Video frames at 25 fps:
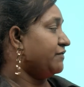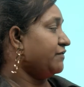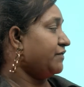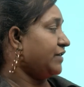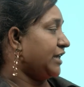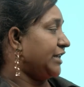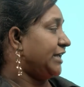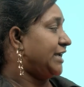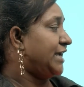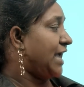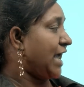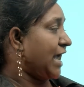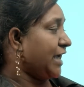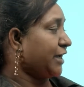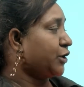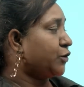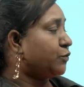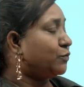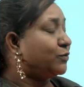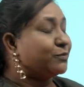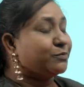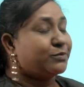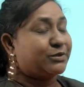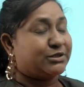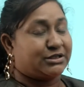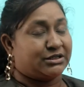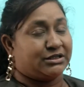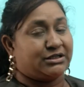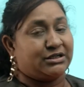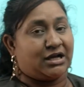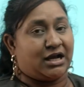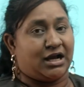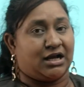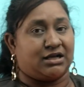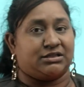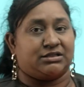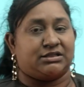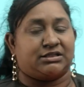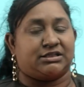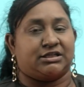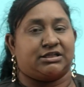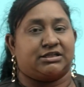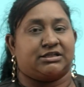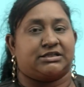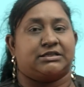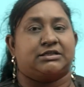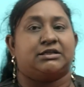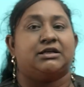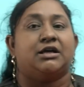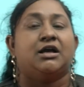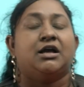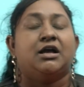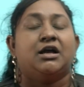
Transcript: very equivocal answers.